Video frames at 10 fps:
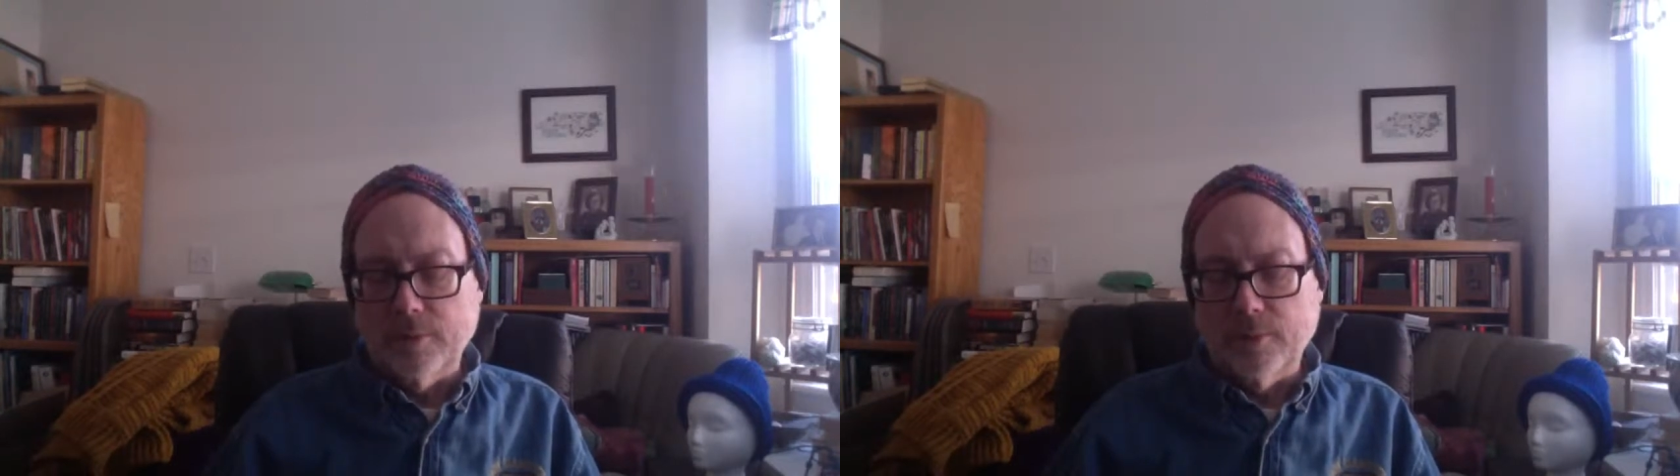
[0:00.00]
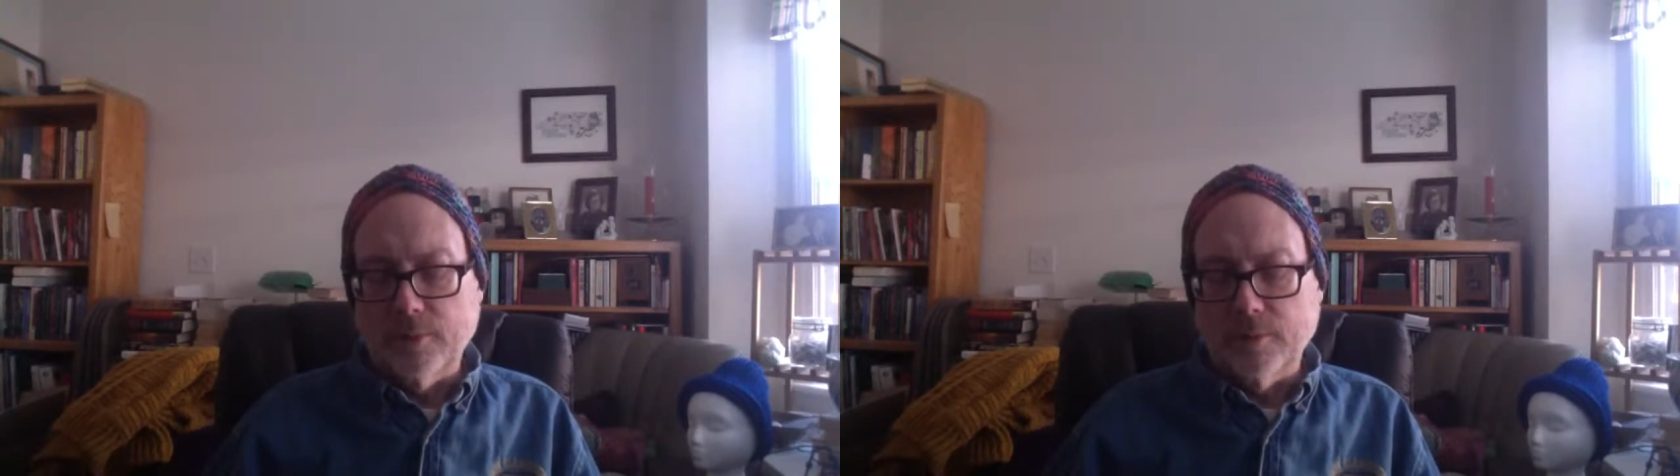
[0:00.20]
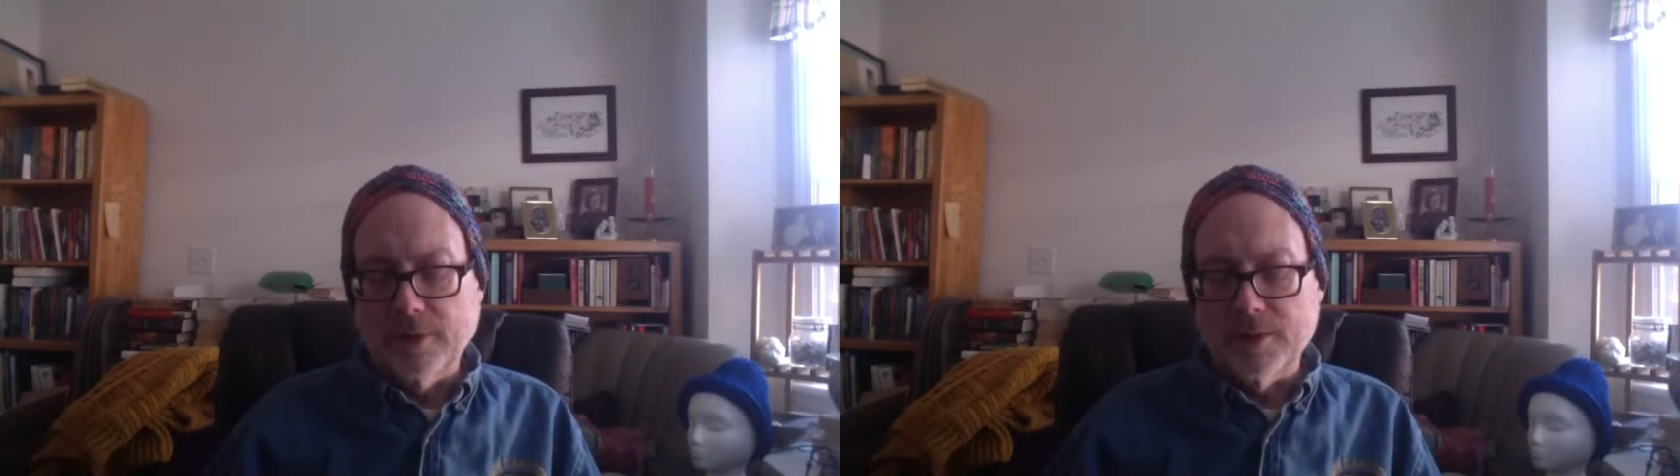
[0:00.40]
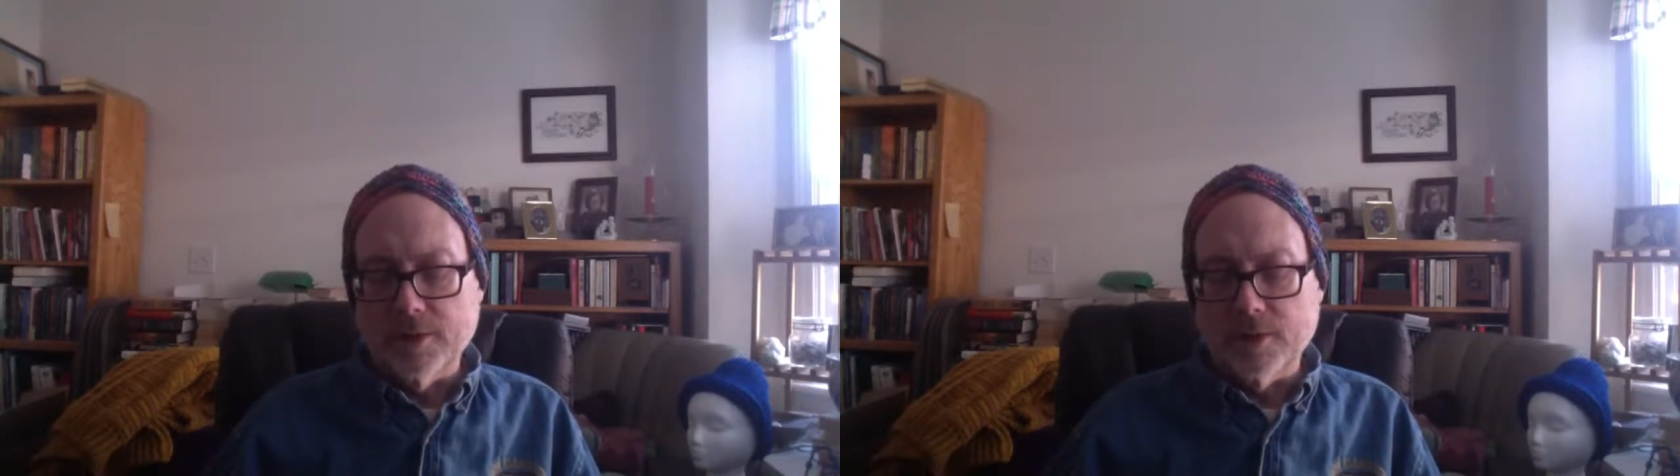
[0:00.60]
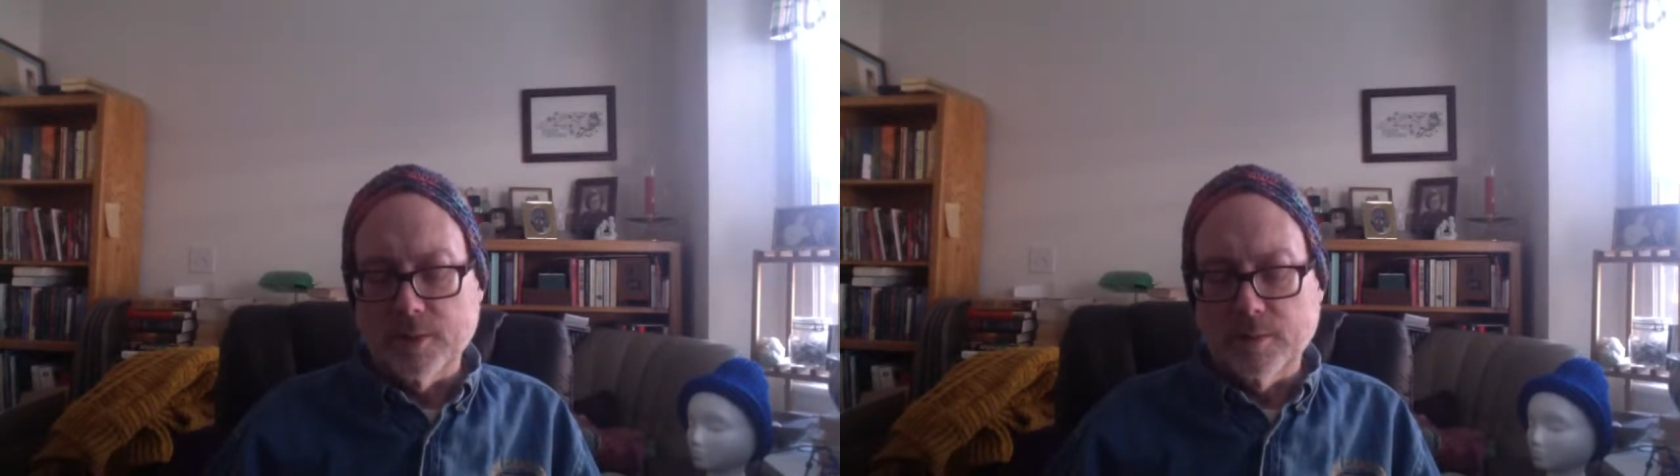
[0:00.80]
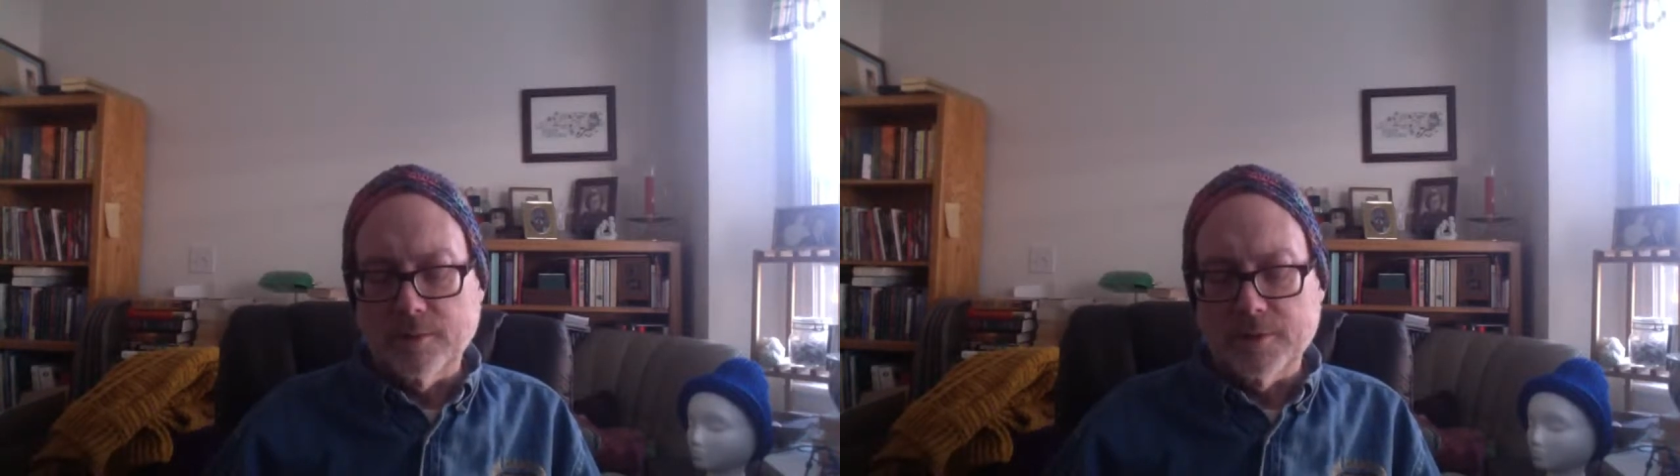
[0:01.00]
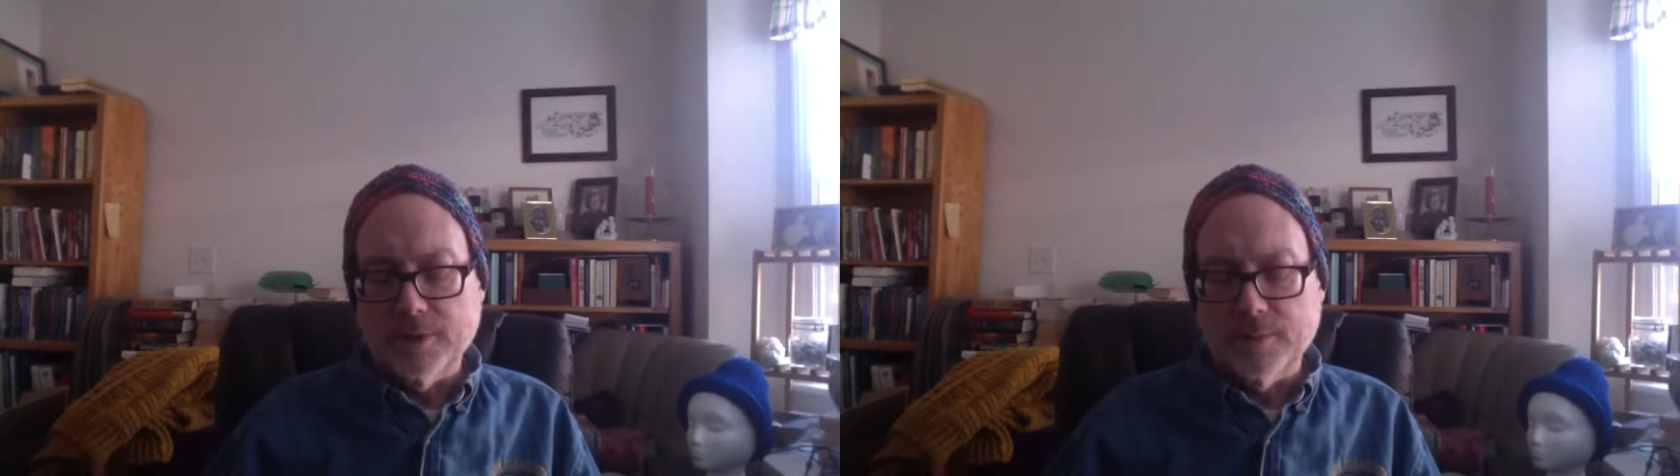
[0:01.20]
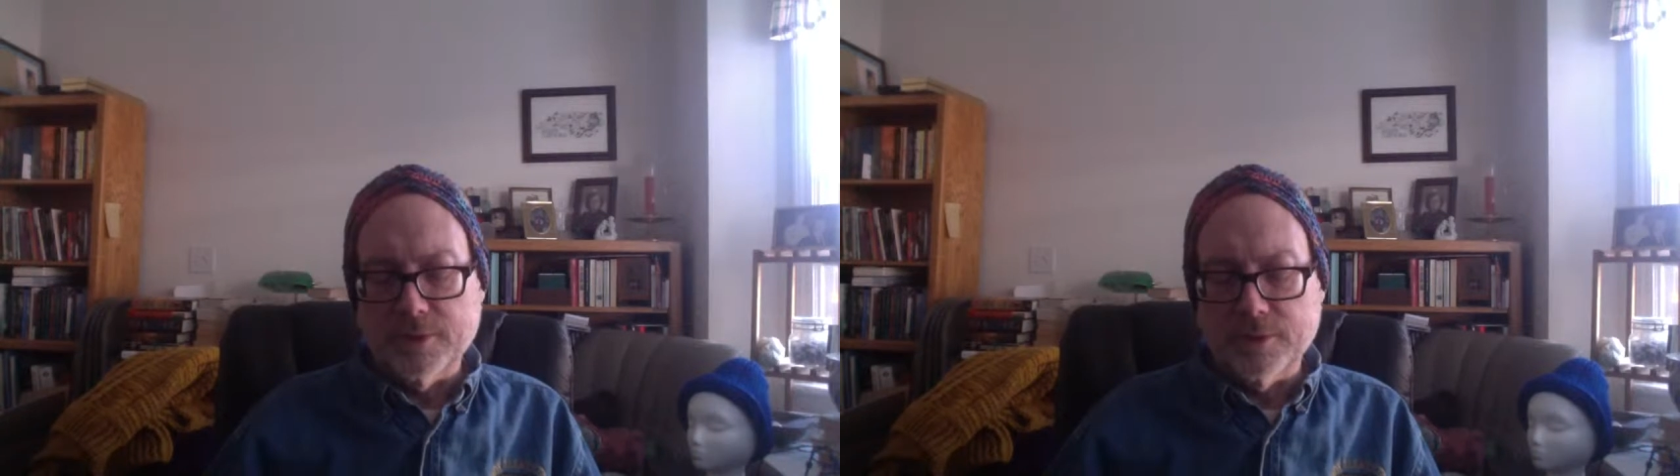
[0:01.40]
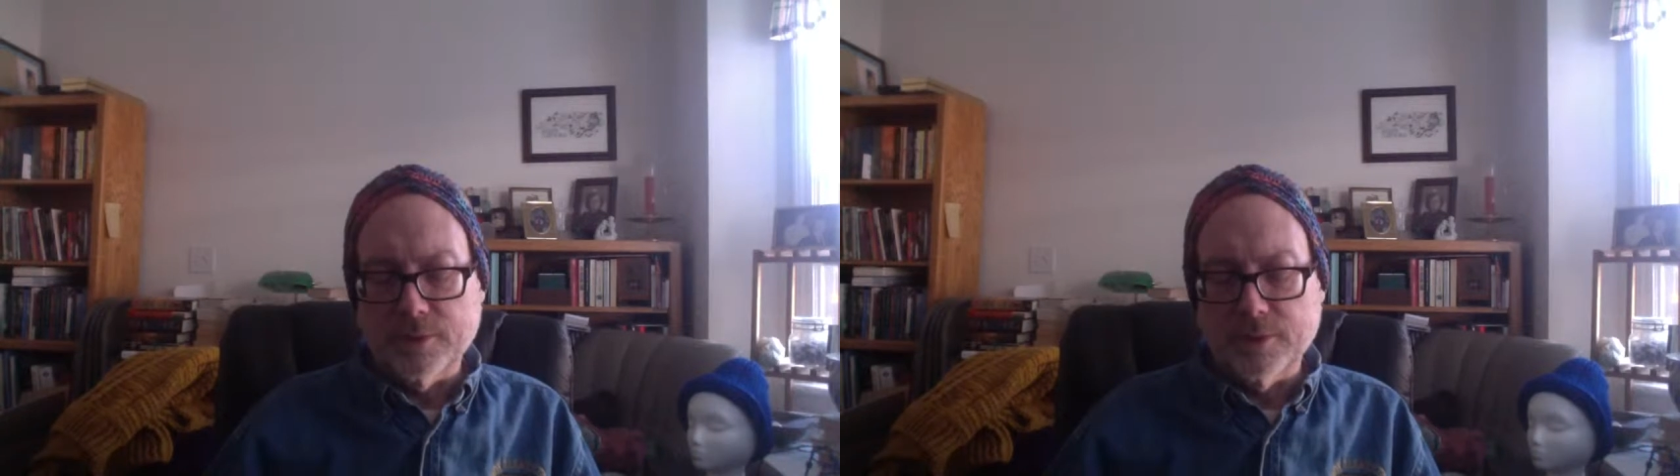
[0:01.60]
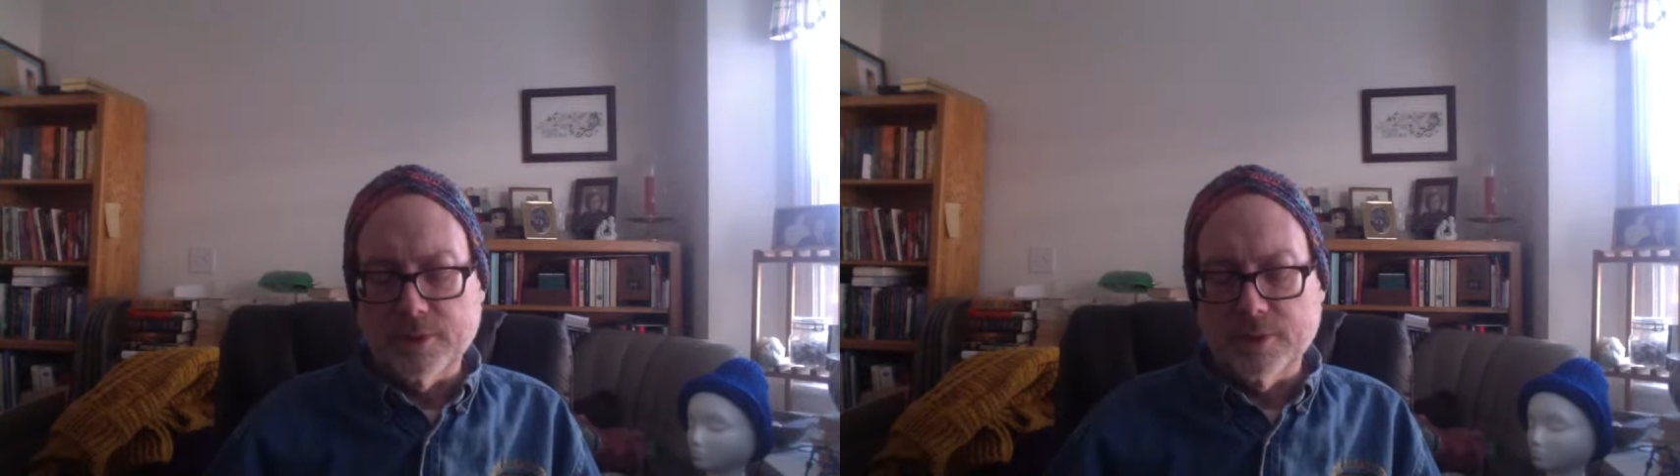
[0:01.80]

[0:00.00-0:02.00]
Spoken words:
a relationship of some sort.